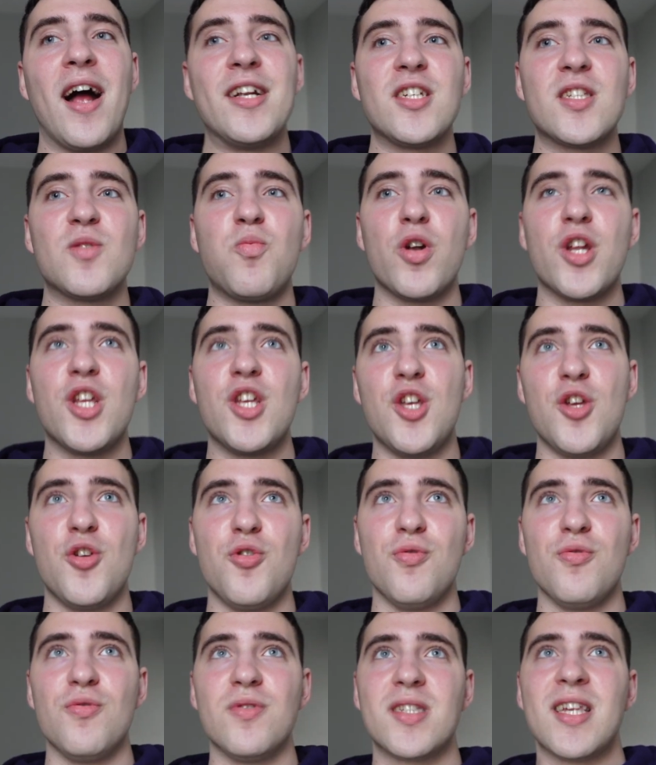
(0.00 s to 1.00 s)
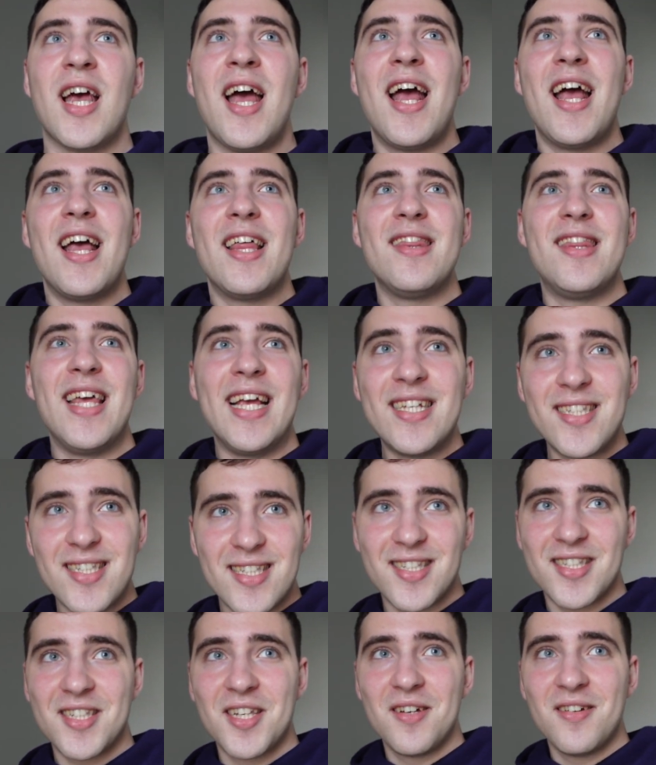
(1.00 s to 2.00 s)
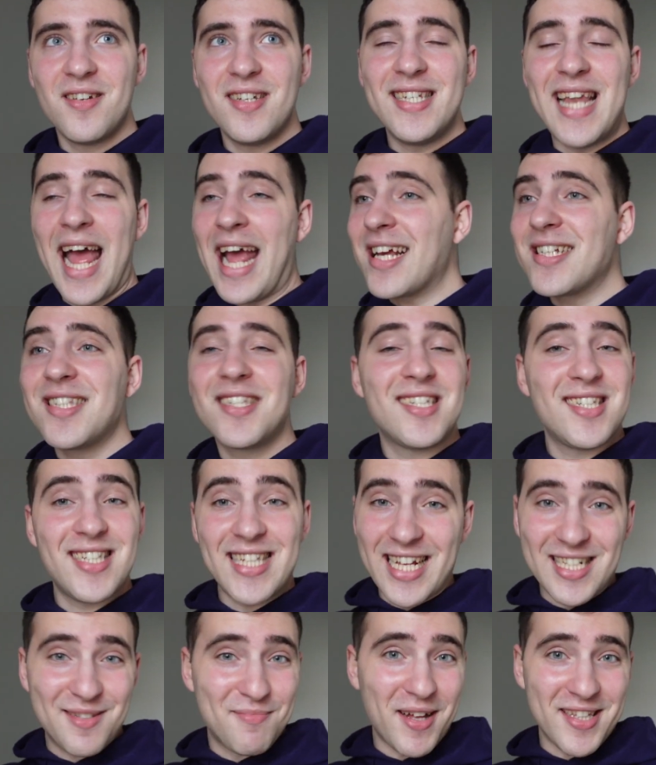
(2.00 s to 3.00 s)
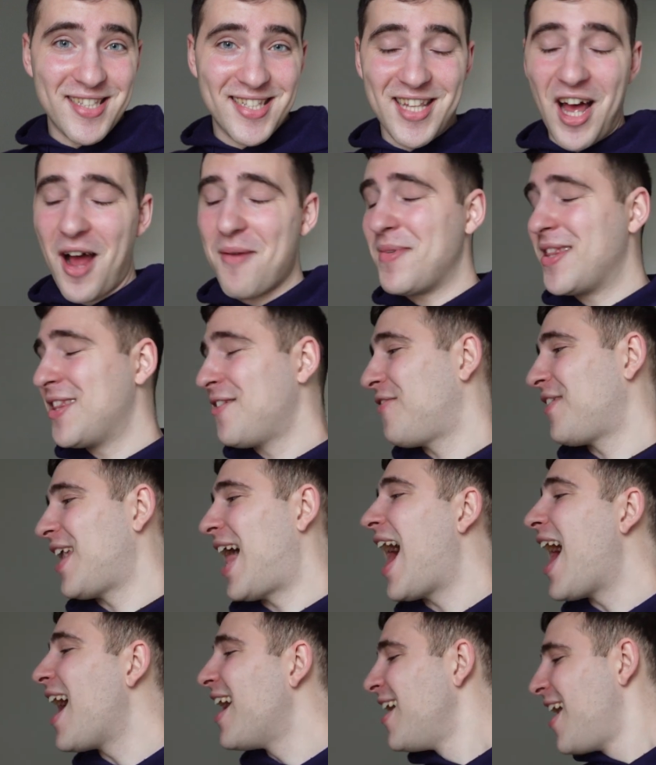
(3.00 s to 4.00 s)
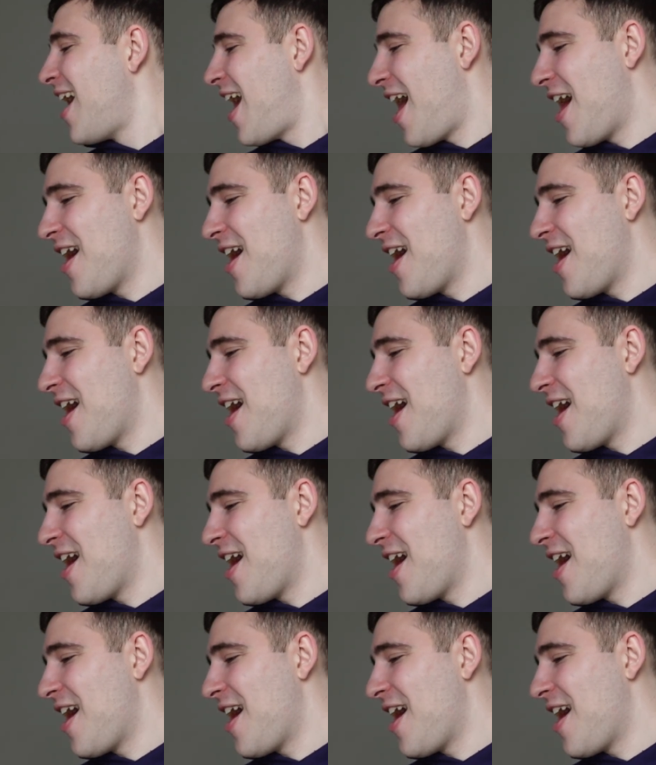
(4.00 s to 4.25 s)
I just want to use this next 6 months that I'm in the flat